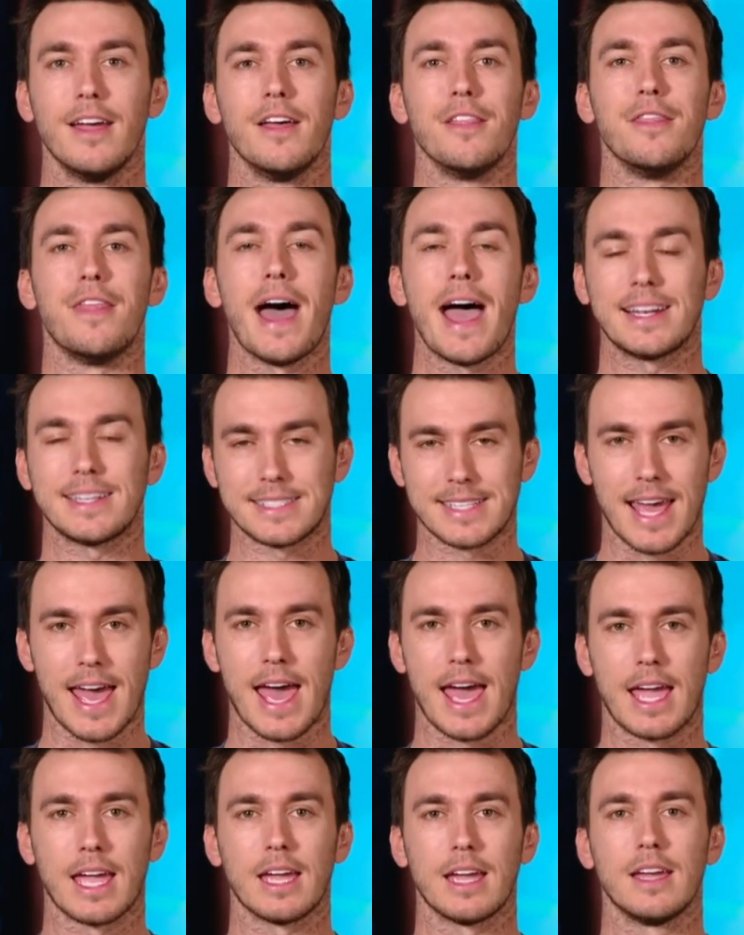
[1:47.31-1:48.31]
That
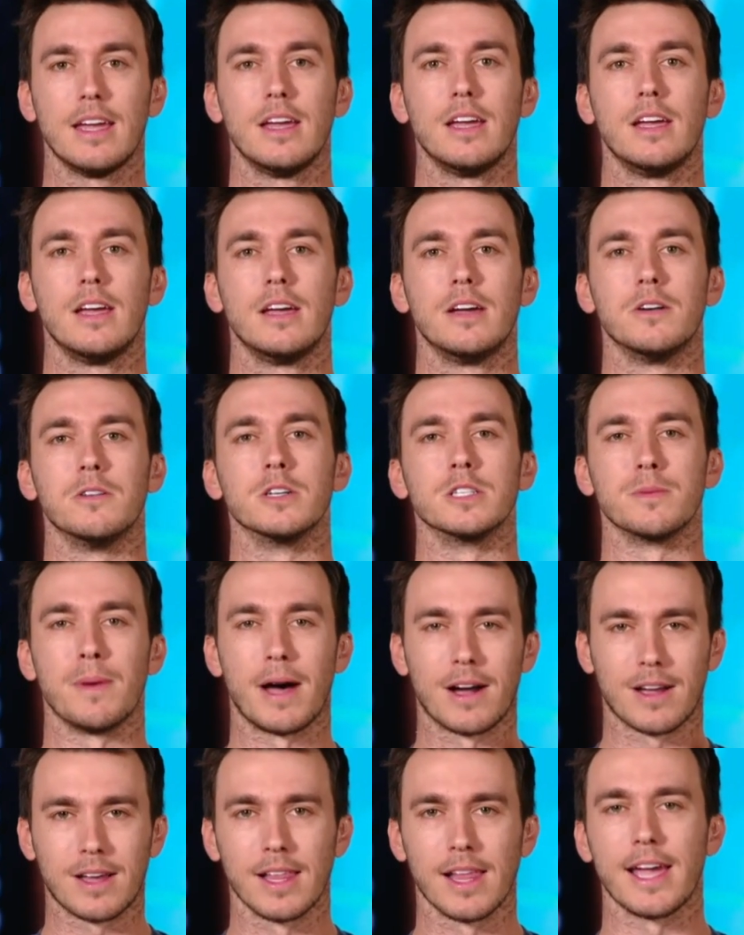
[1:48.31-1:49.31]
day was
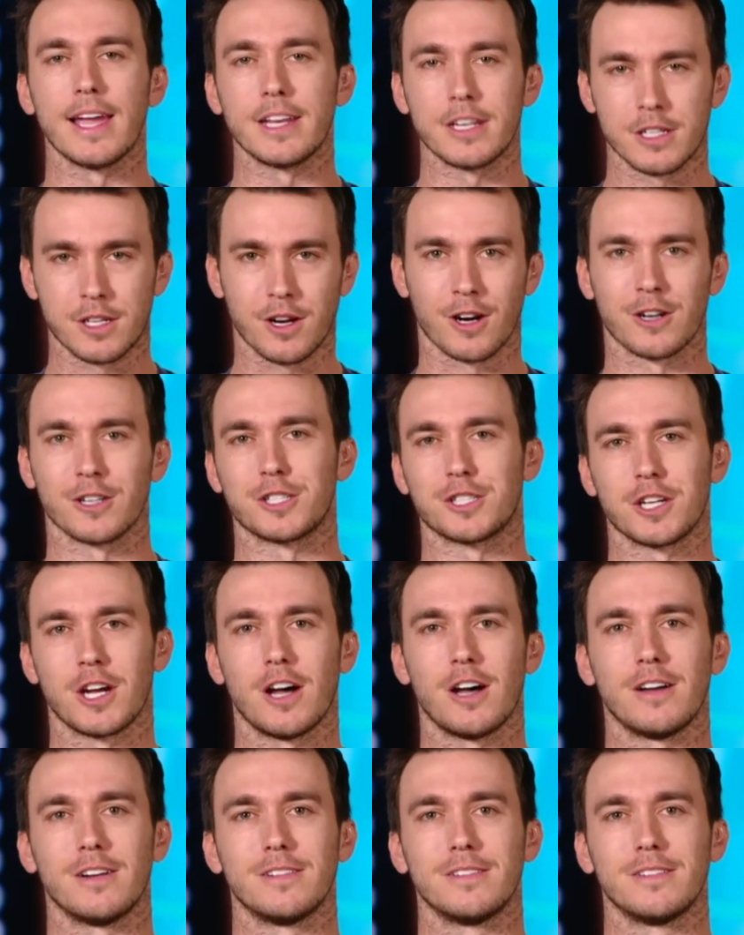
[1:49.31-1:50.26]
about Clayton Kershaw.